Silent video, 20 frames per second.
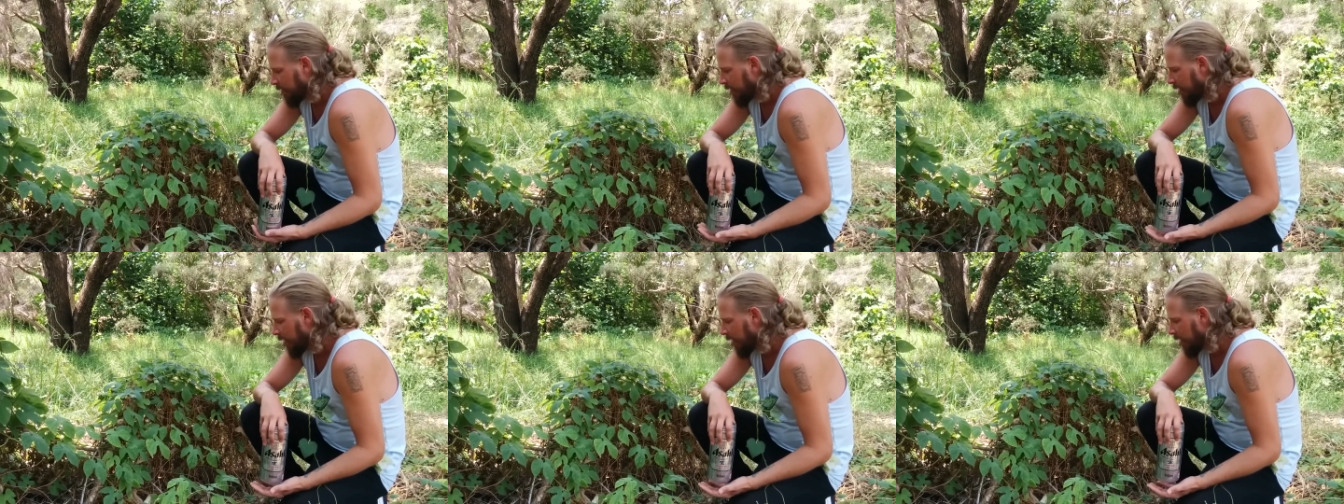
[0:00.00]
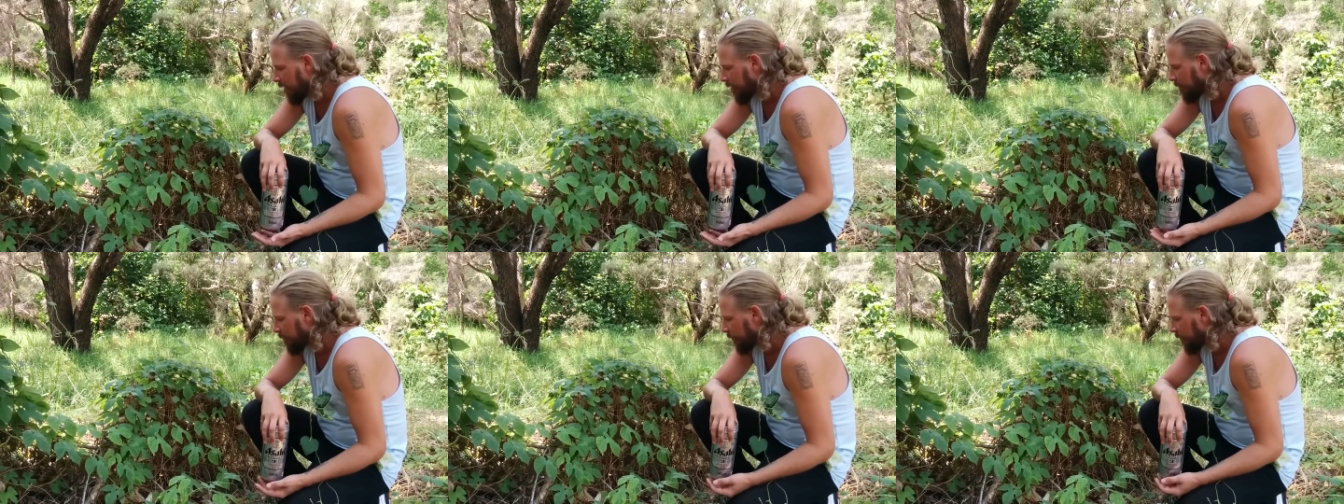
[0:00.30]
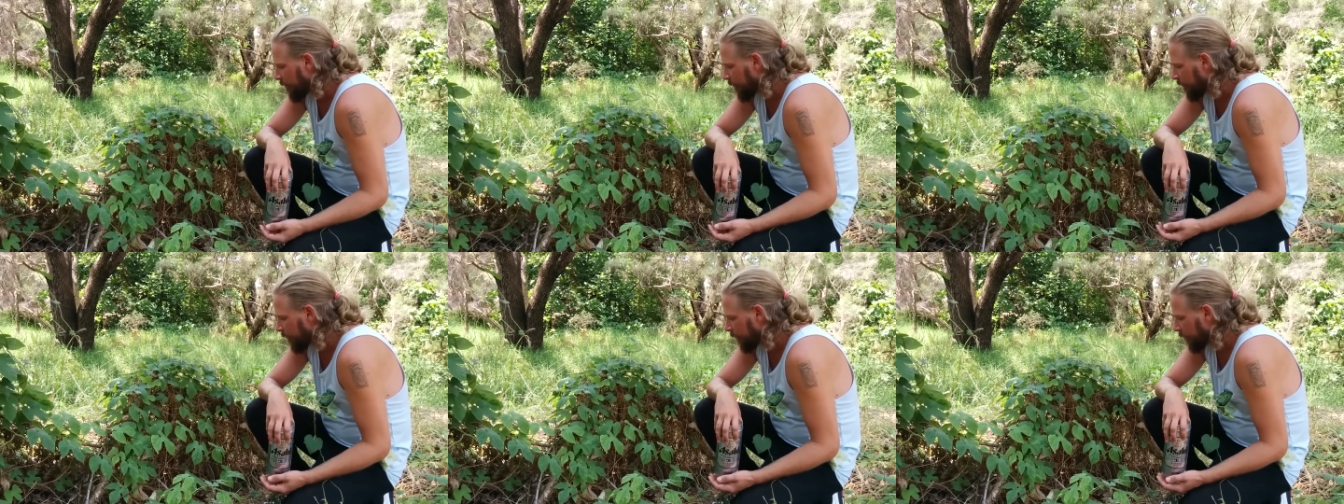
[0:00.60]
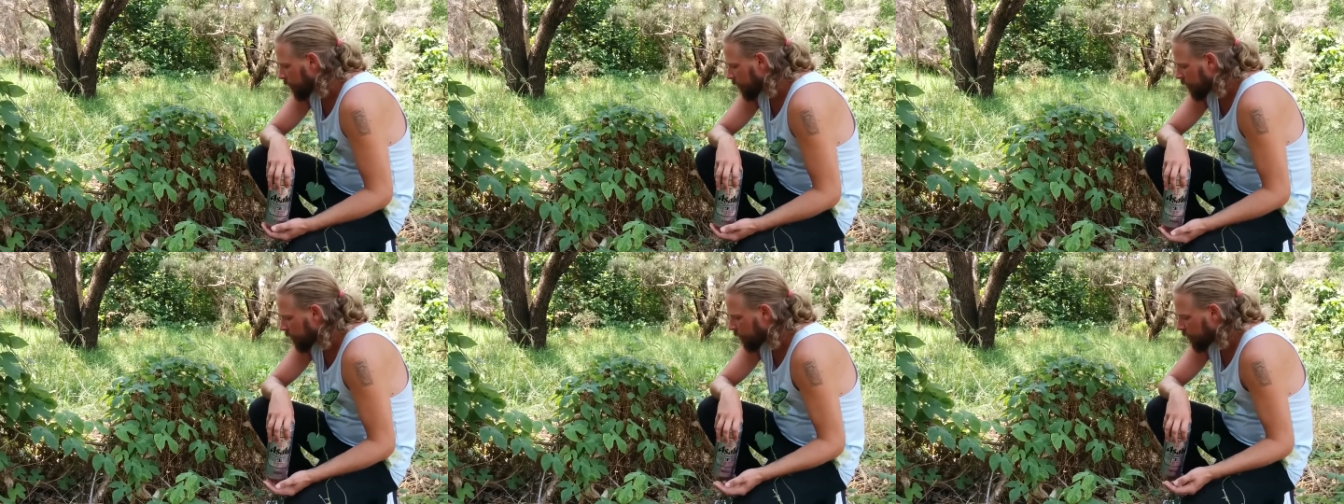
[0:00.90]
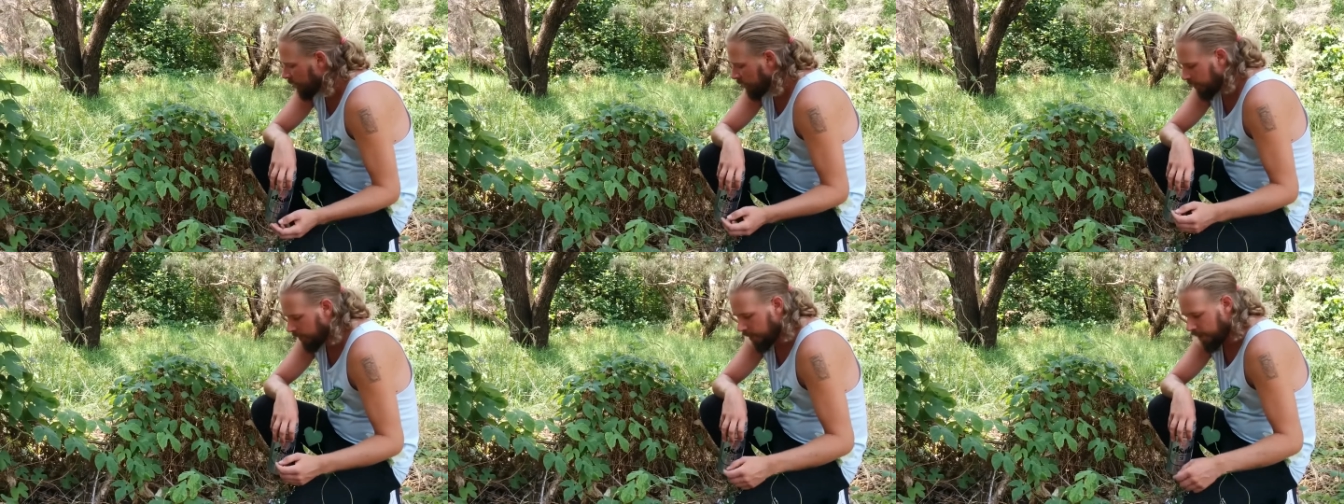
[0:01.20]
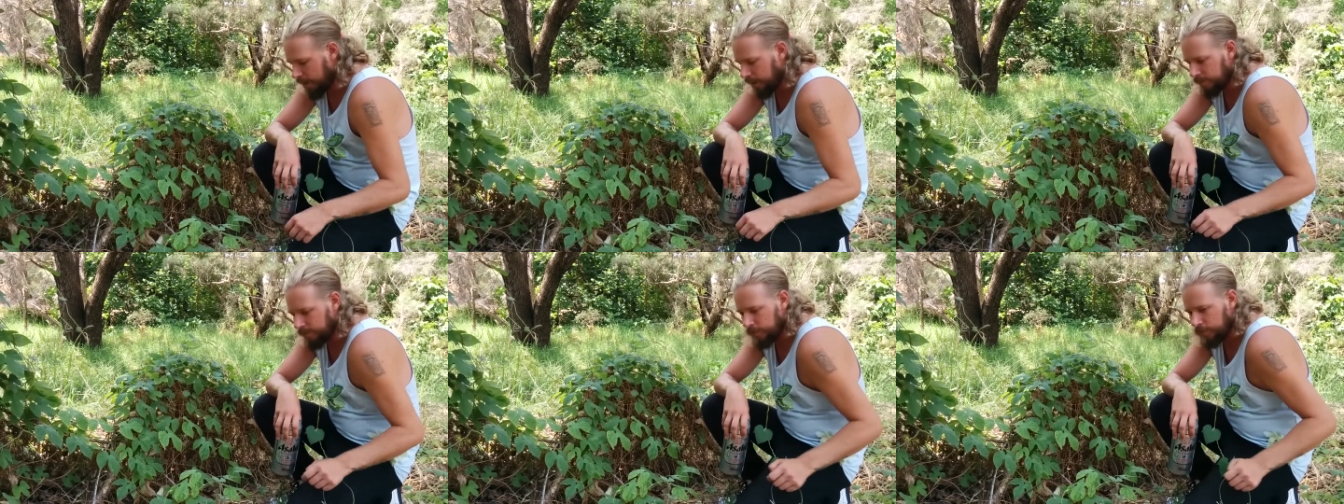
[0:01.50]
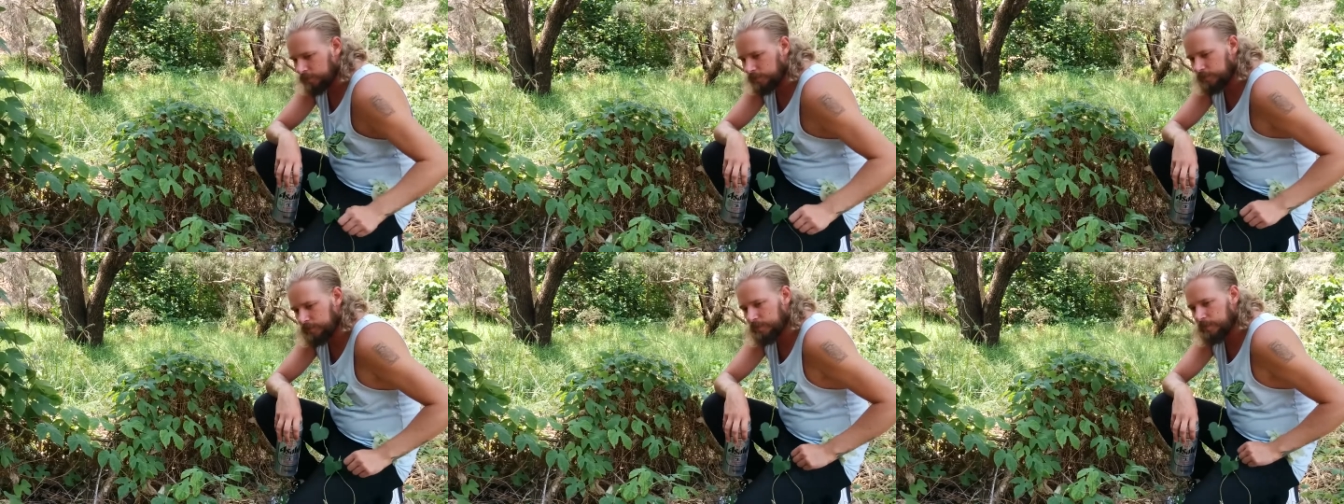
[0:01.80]
And when an
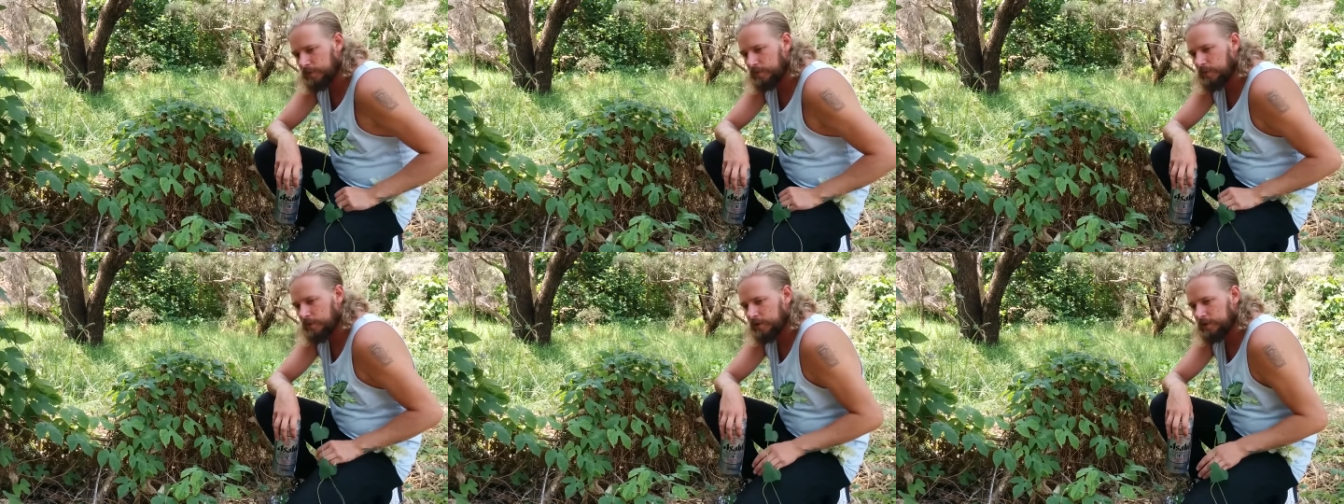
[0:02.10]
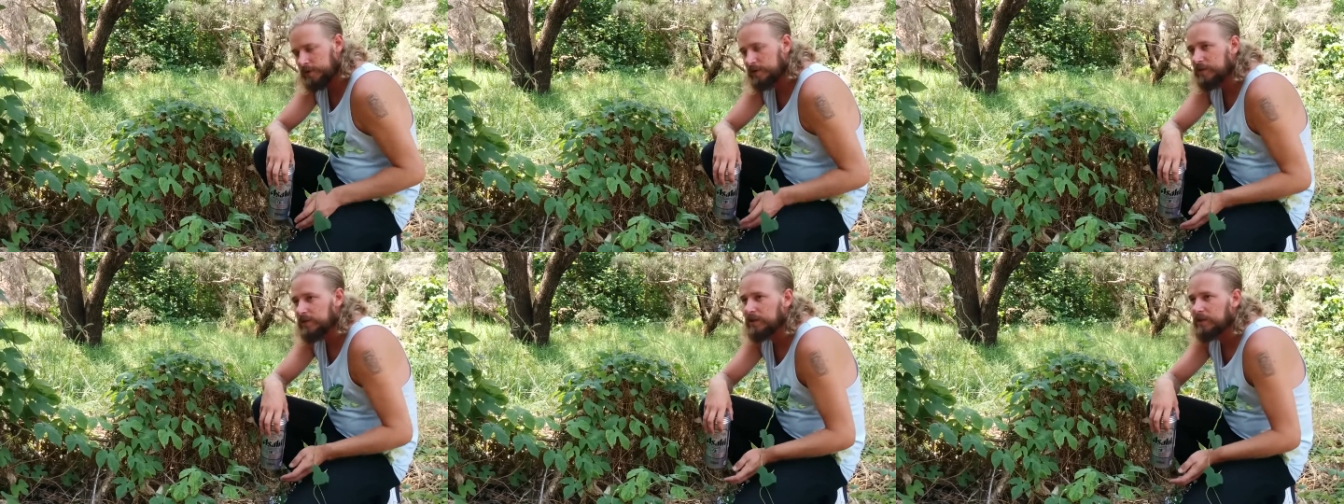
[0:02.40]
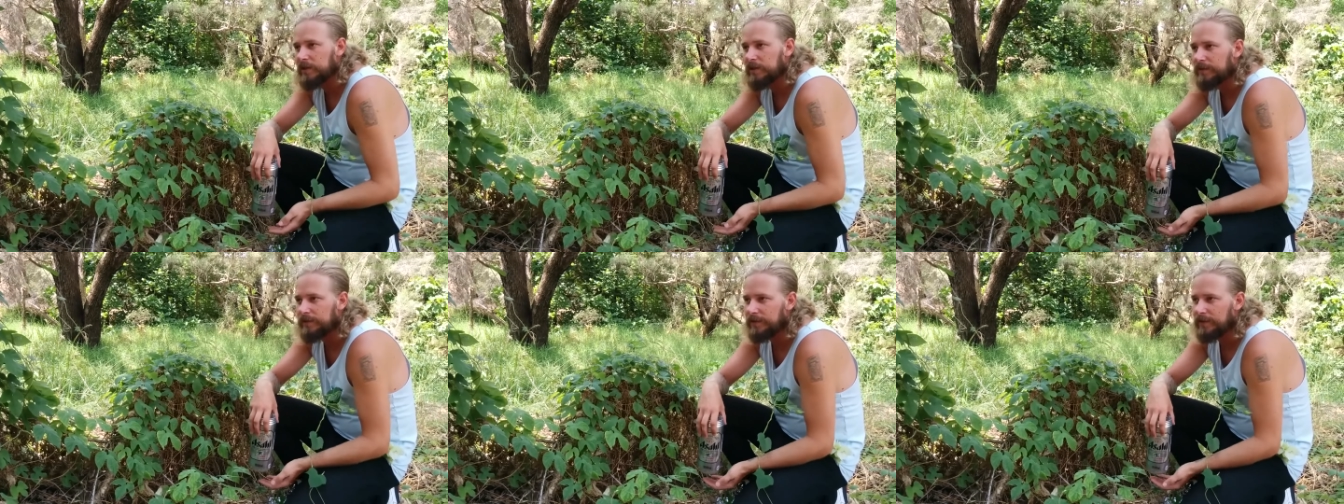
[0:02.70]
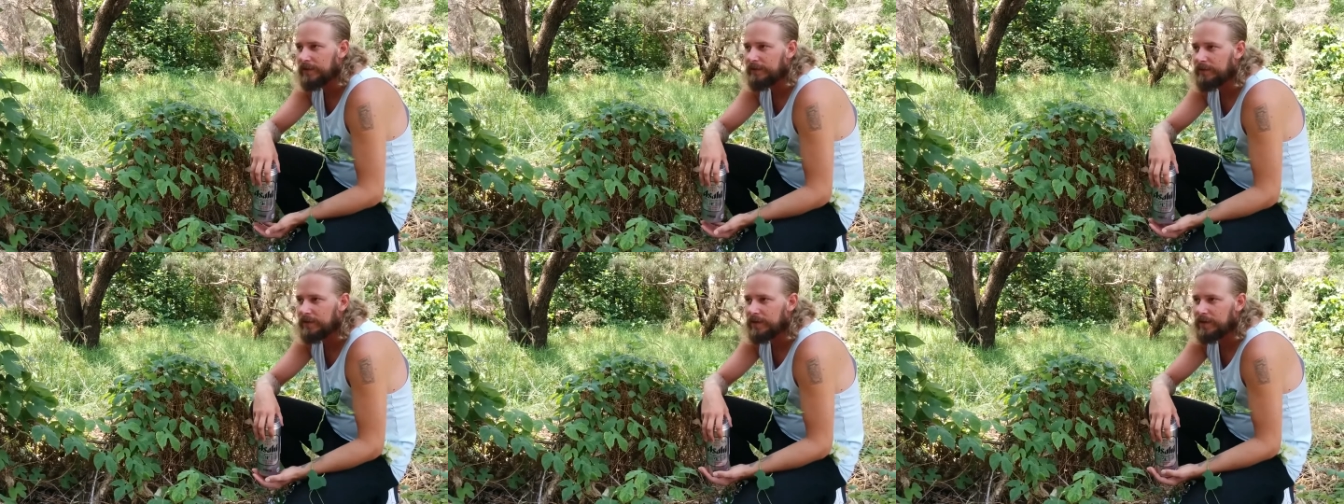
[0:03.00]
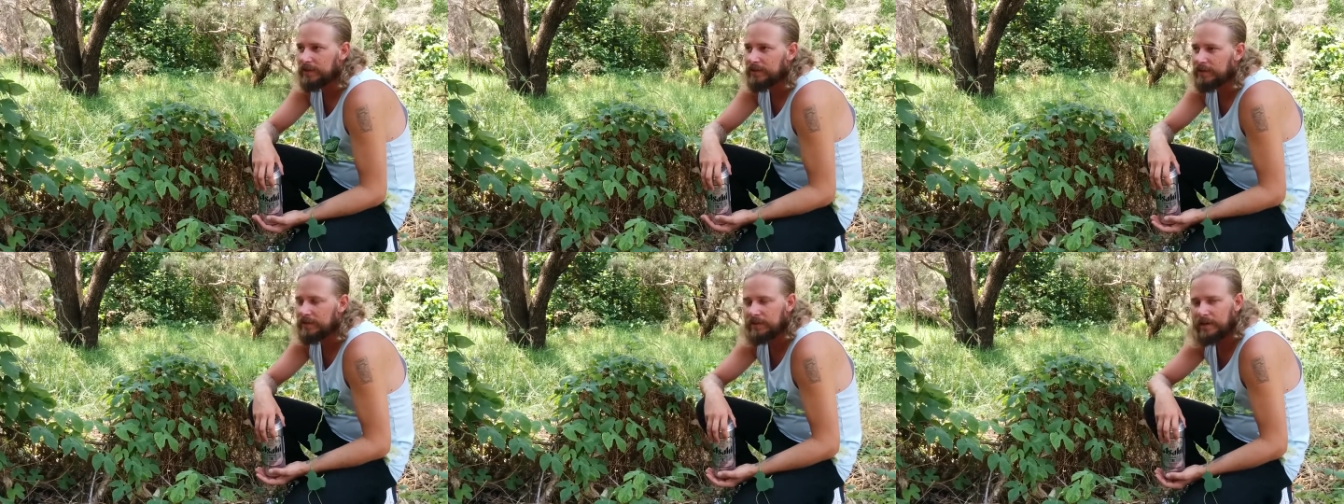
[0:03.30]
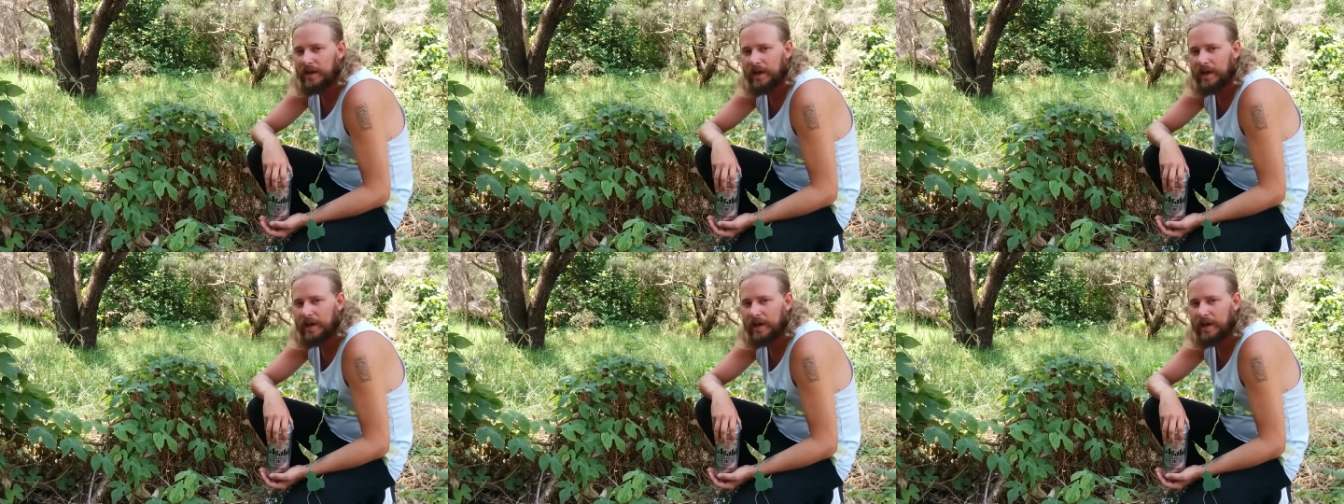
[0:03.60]
animal wants to live in its